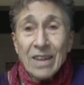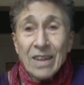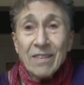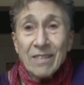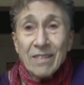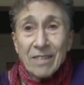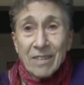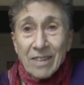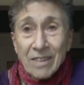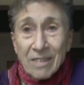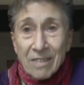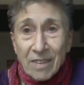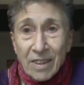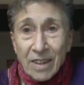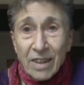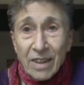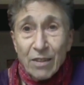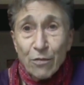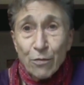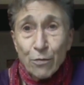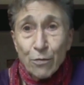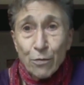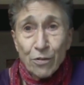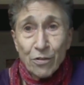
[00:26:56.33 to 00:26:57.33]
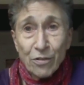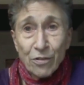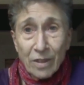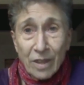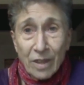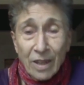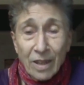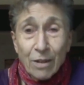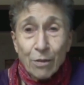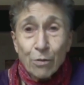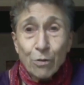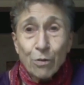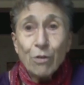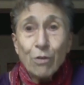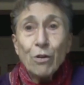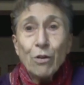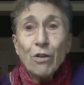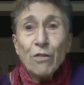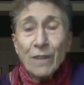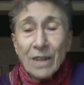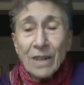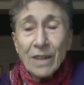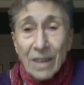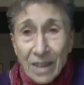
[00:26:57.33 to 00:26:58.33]
a successful struggle
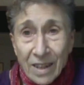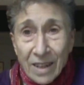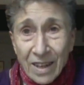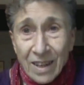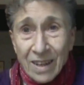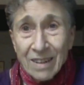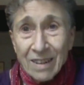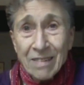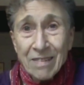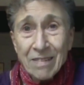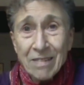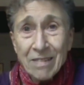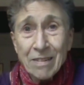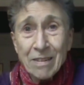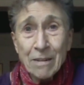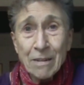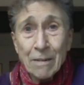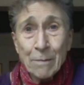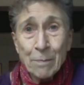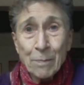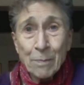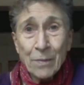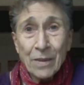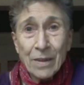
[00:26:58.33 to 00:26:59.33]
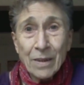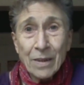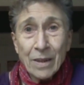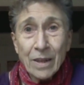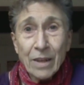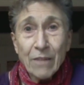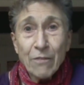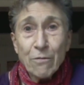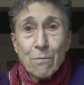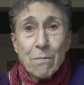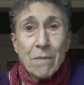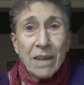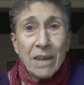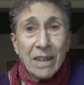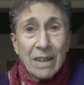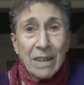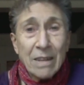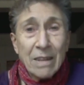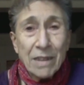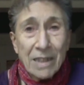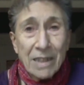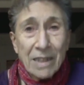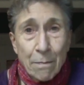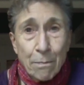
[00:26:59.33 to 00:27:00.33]
over health if
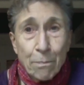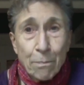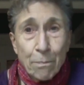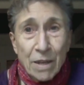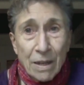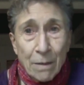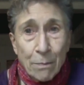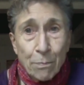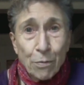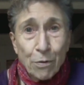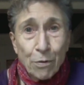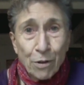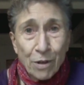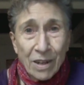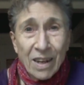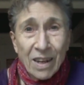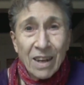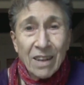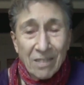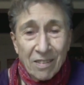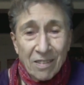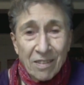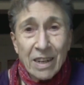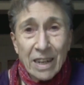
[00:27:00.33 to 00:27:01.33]
many, many people are